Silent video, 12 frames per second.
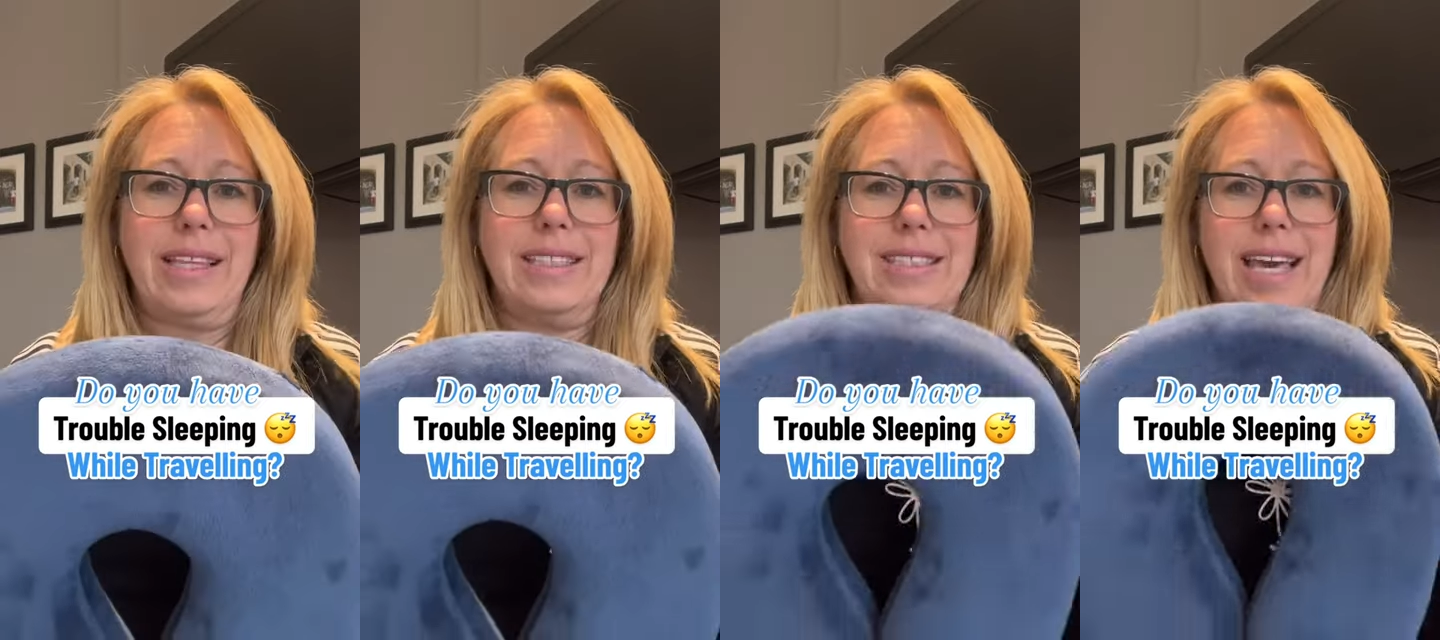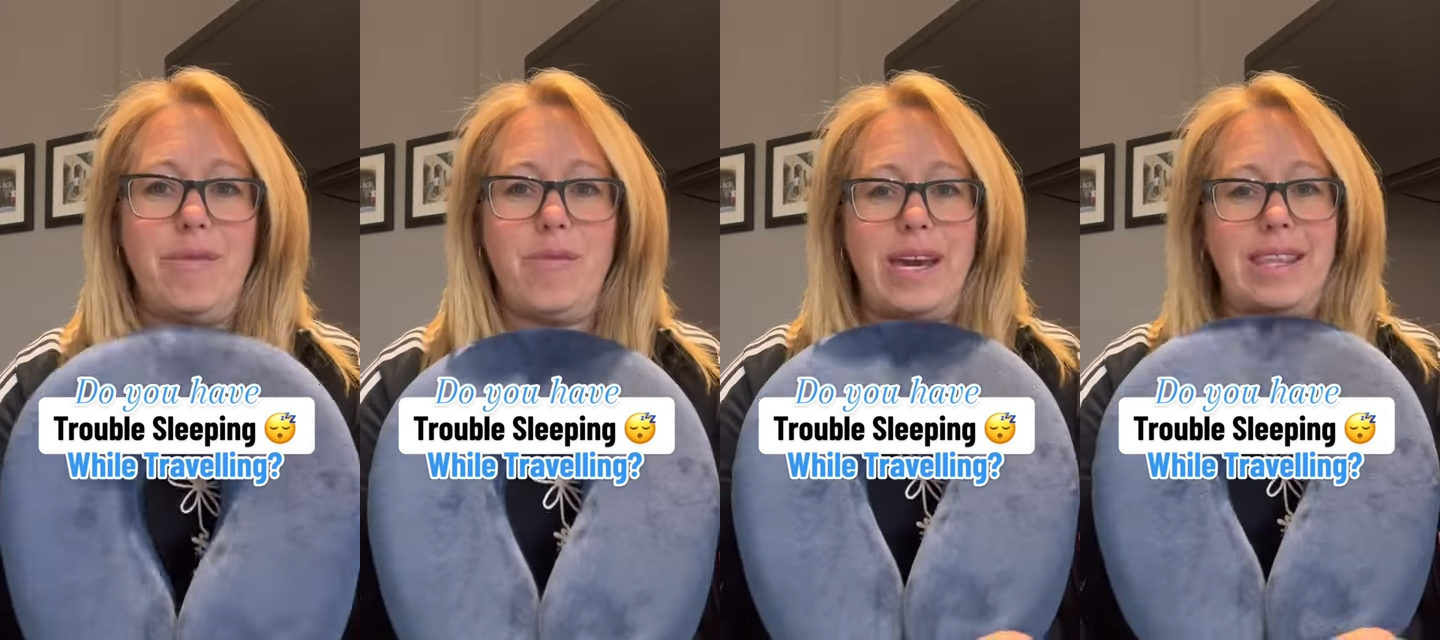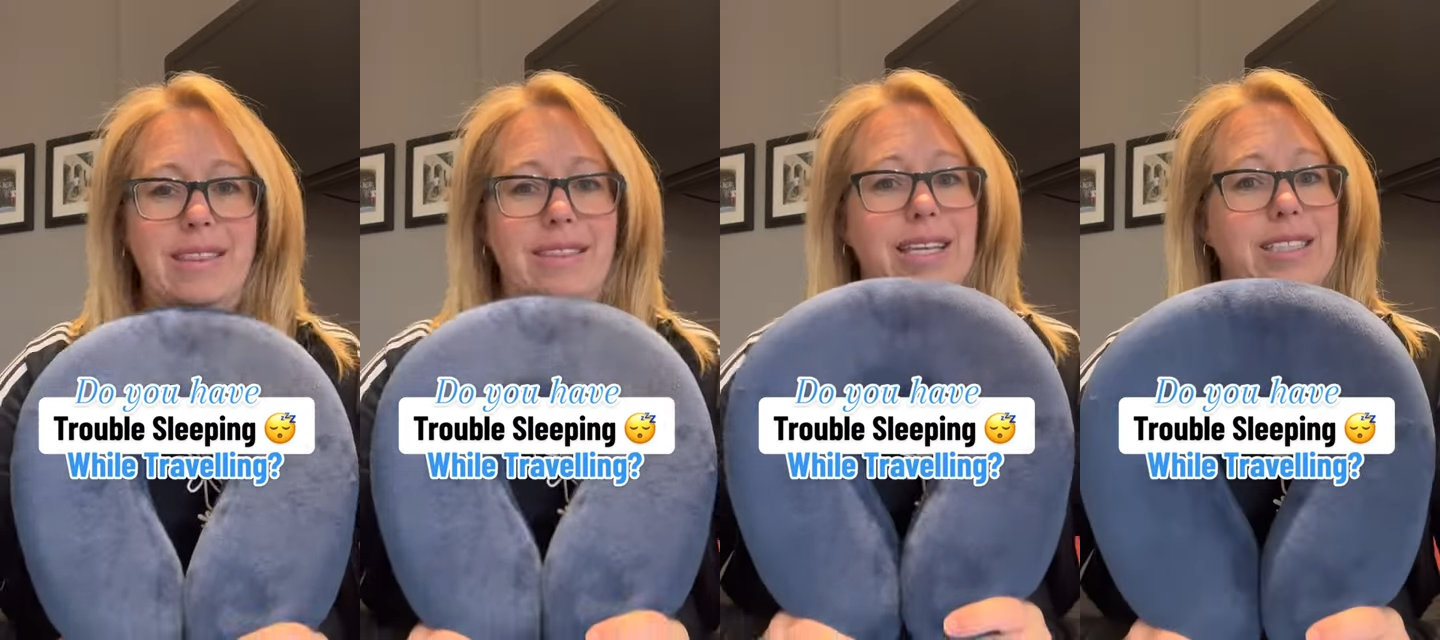the same way
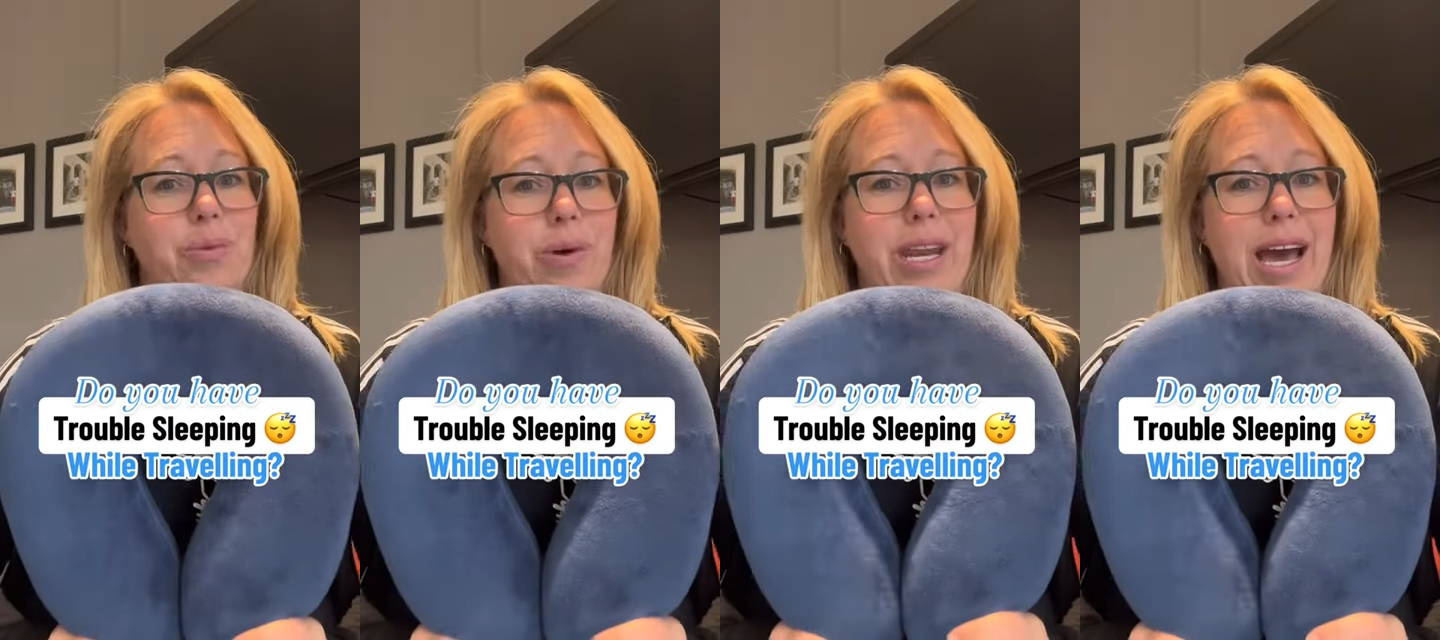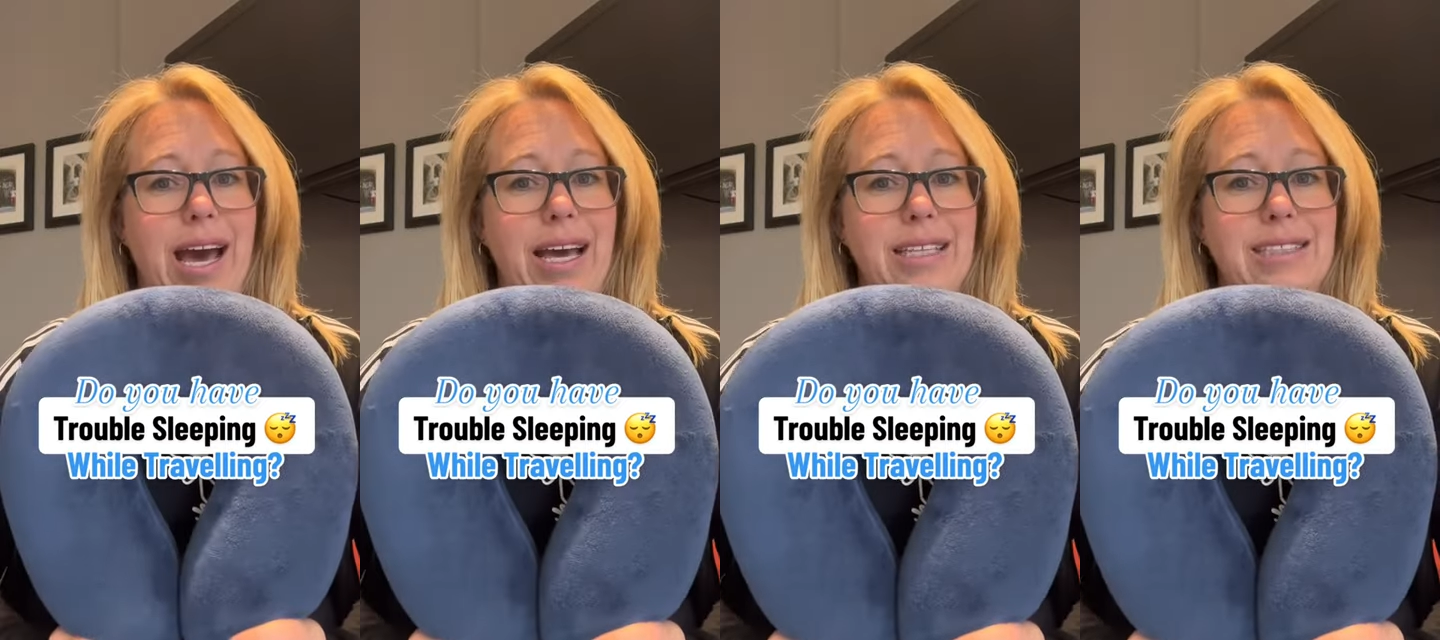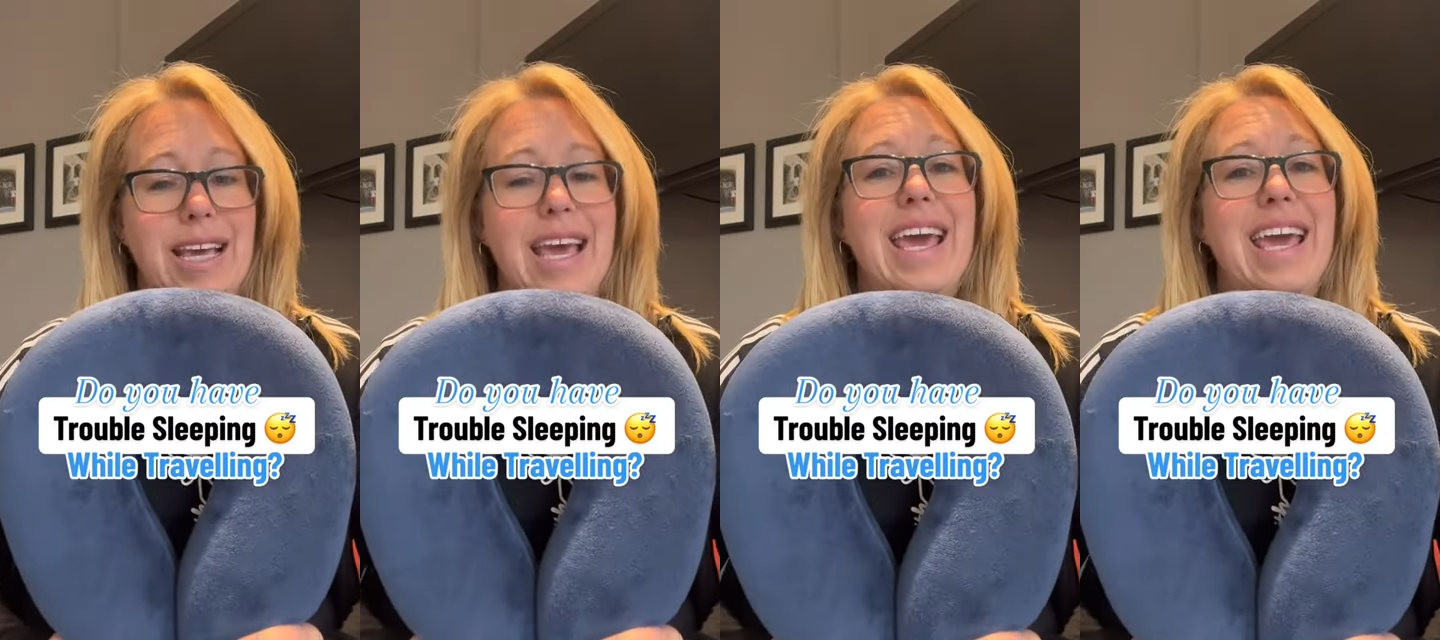that this one has.
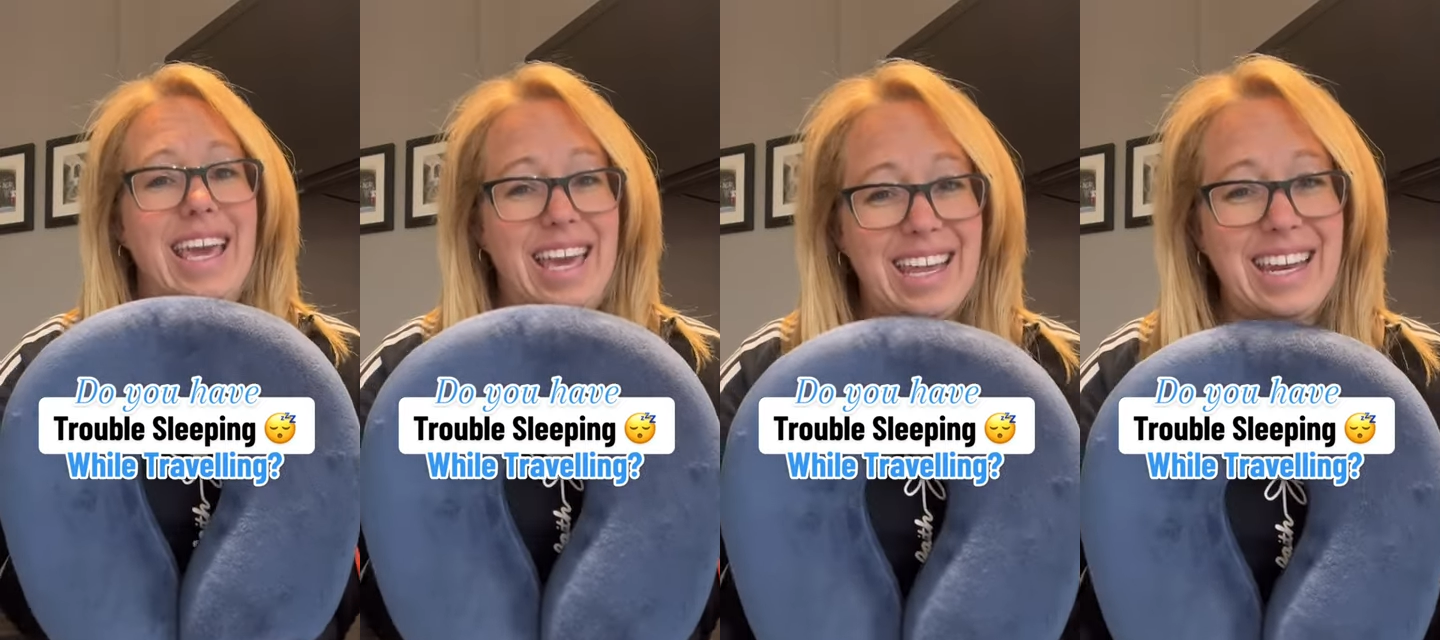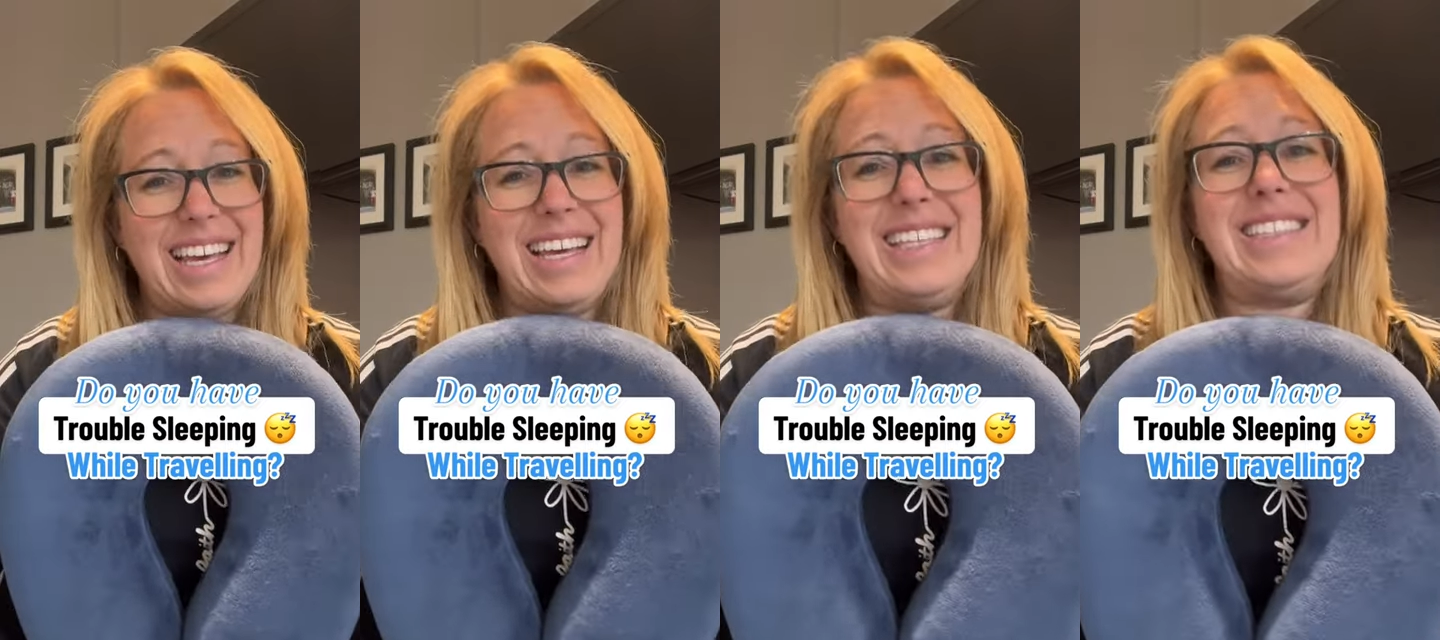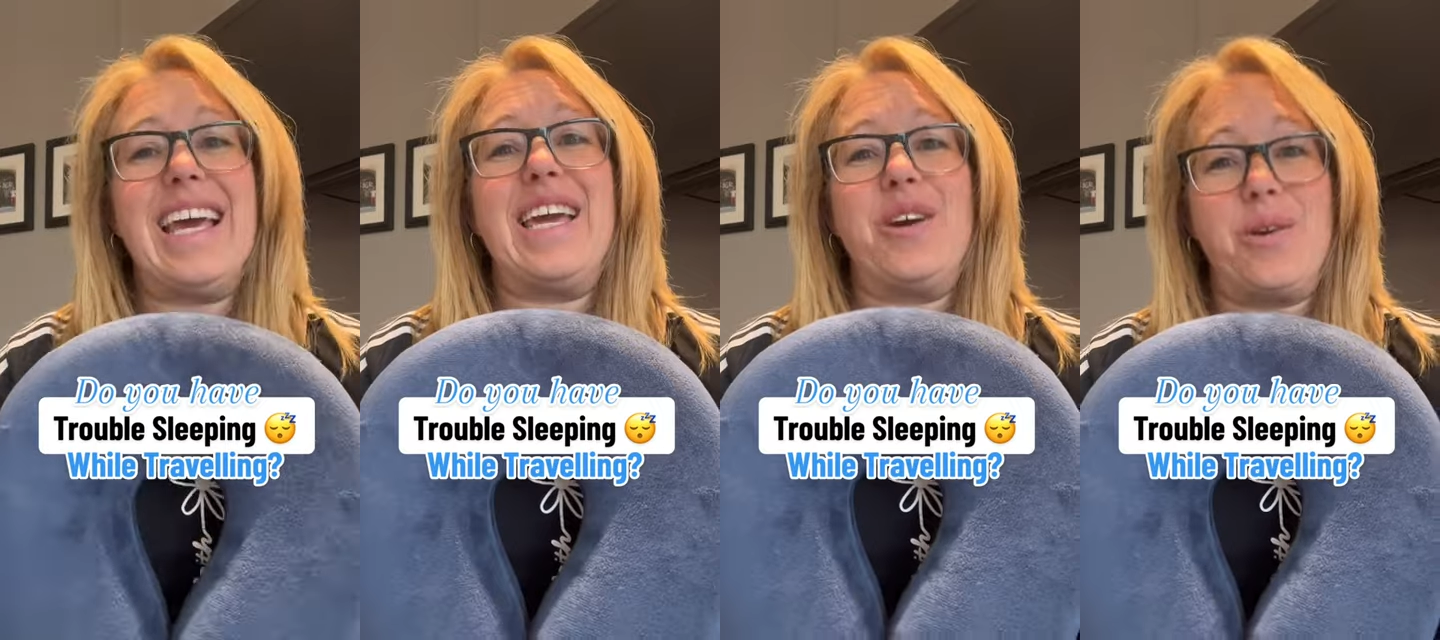It is
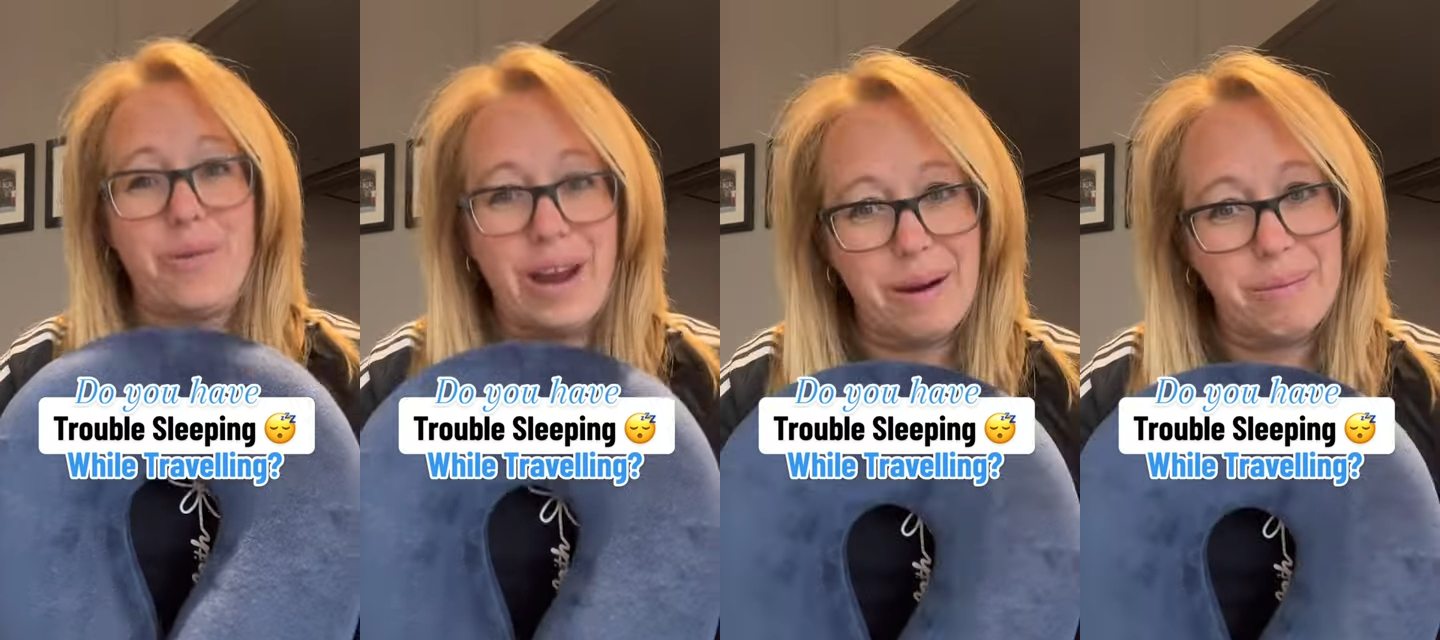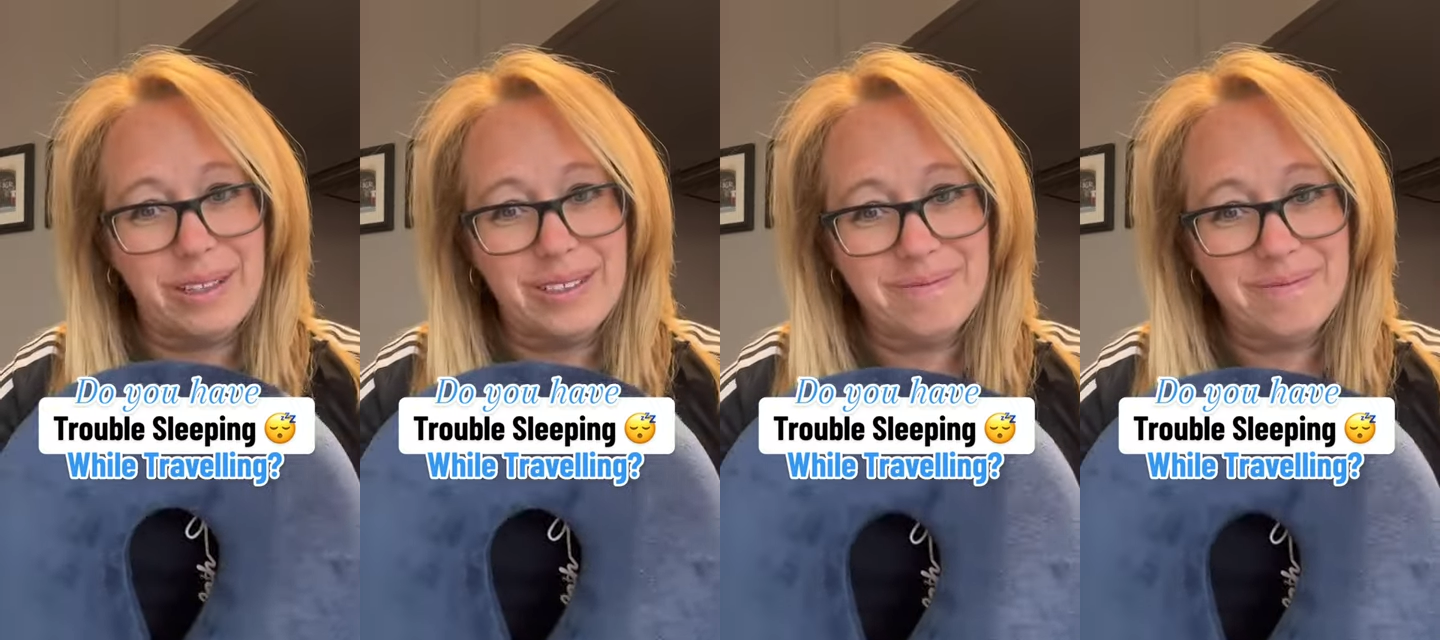incredible.